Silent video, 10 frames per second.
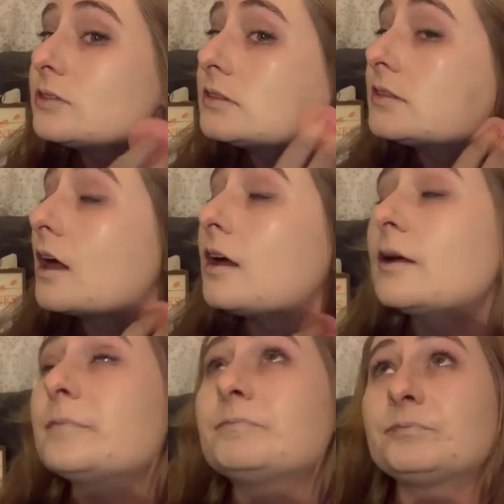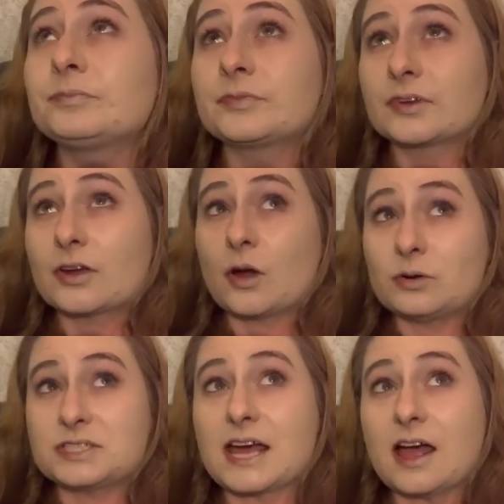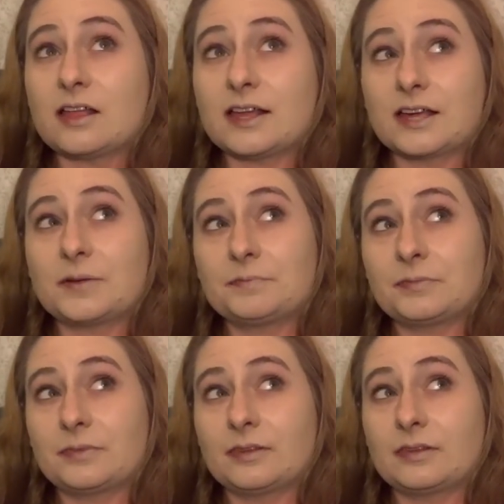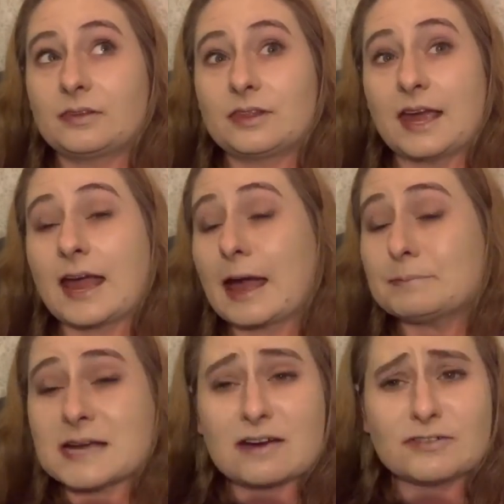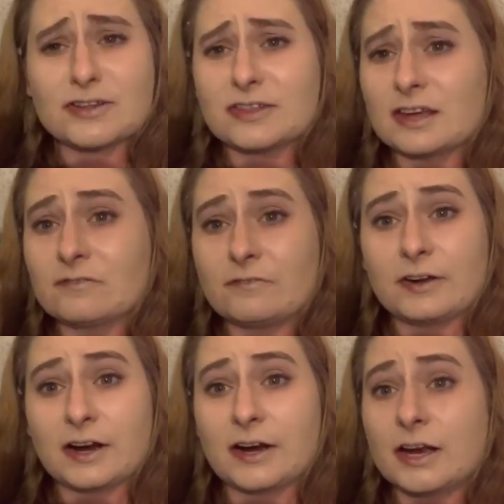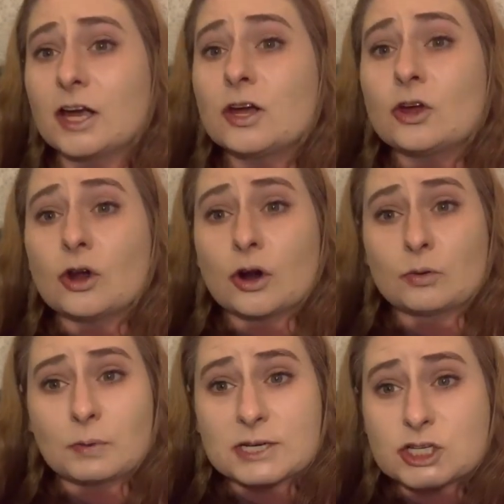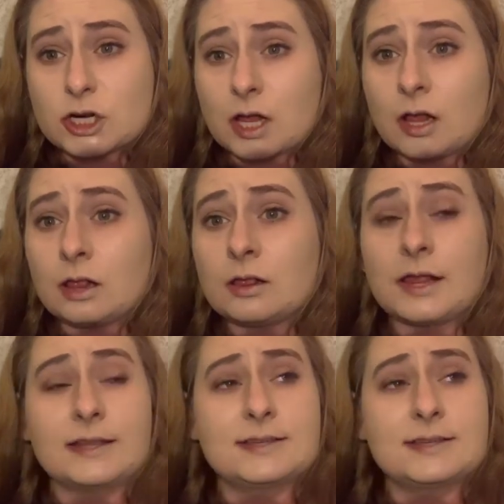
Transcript: The hotel, like they kept everything very original, like the